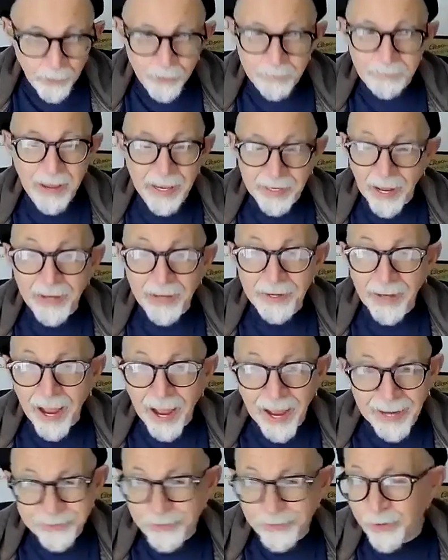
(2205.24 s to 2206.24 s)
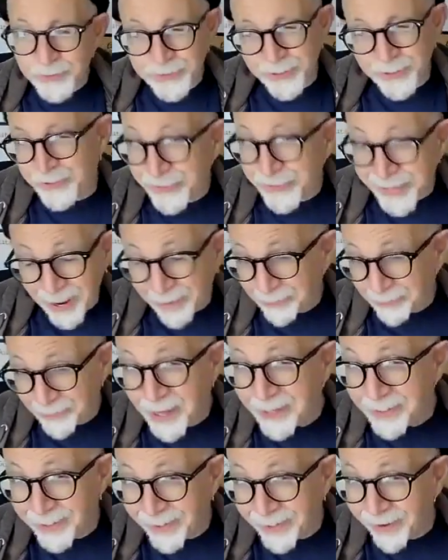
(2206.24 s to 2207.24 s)
look, man, I don't
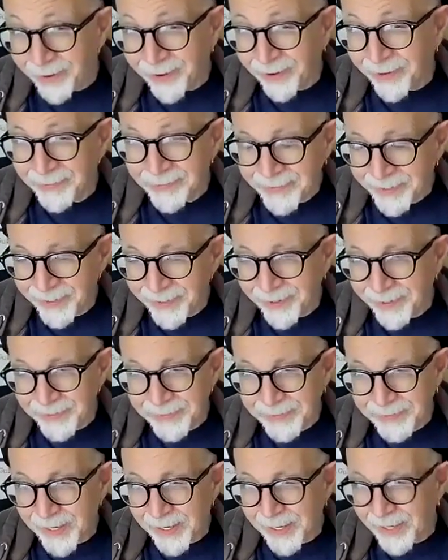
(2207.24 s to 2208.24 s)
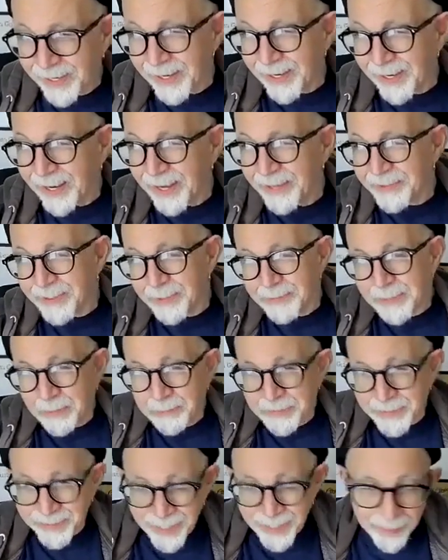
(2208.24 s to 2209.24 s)
discount luck at all. I
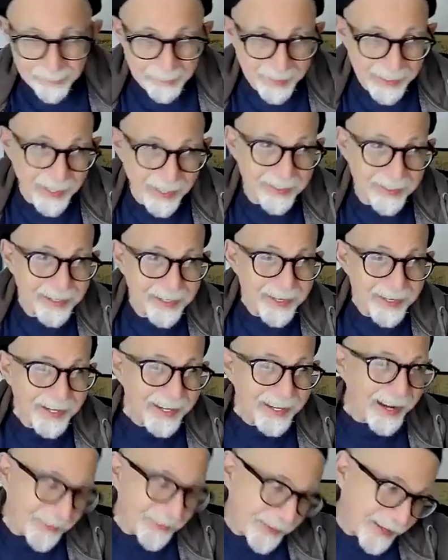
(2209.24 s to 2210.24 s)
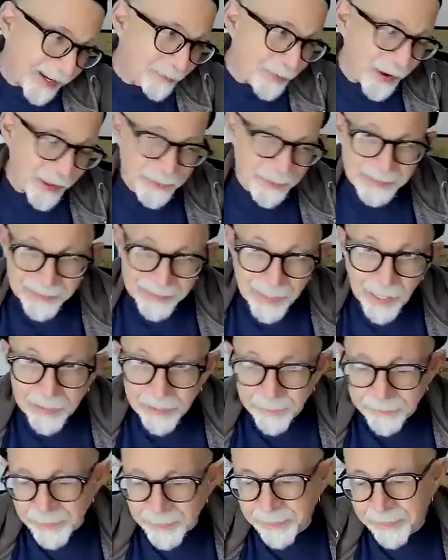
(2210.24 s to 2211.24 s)
sometimes say, yeah, man, I think I'd rather be
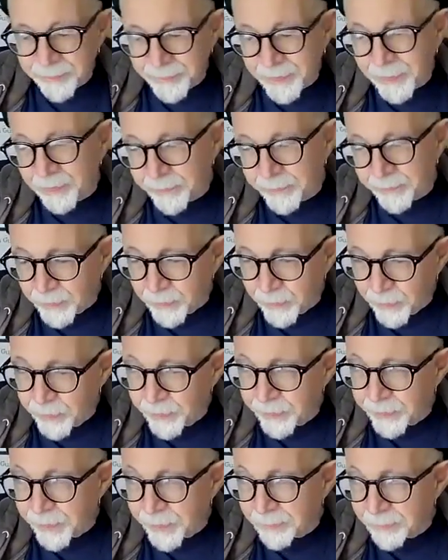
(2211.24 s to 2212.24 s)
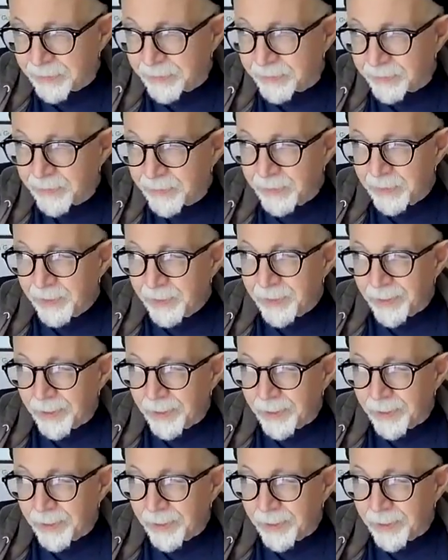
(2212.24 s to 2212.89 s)
lucky than good. I mean,